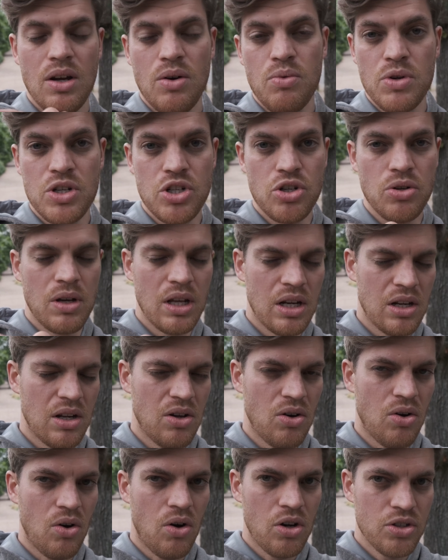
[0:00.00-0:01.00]
which you can
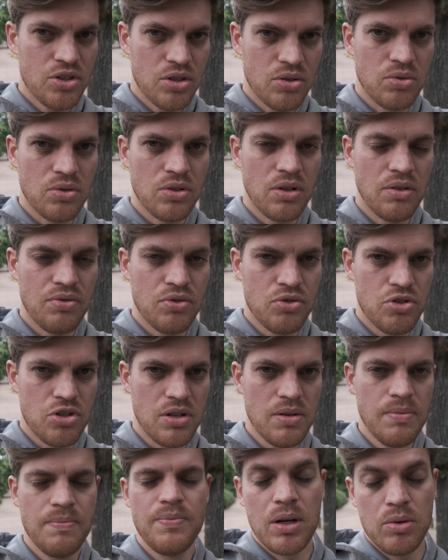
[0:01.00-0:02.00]
also do on the
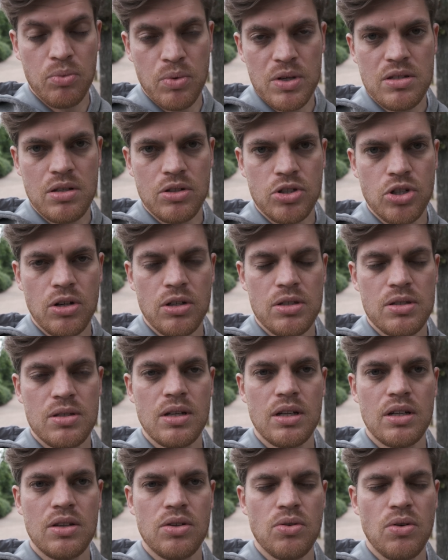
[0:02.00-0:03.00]
Fuji, but with the
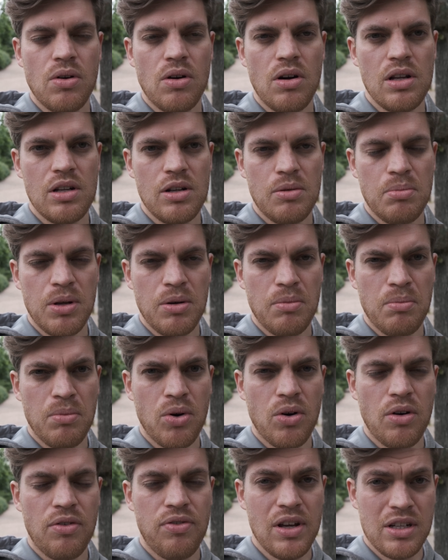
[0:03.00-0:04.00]
joystick you are a little bit
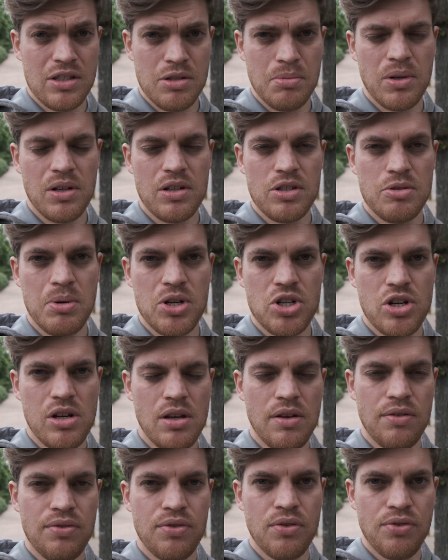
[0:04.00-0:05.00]
more flexible,
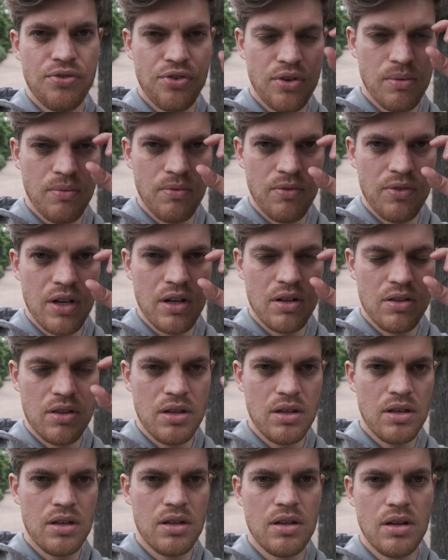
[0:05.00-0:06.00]
especially if you film via
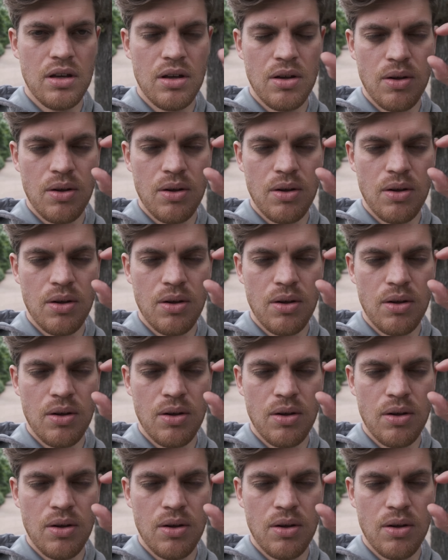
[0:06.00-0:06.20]
the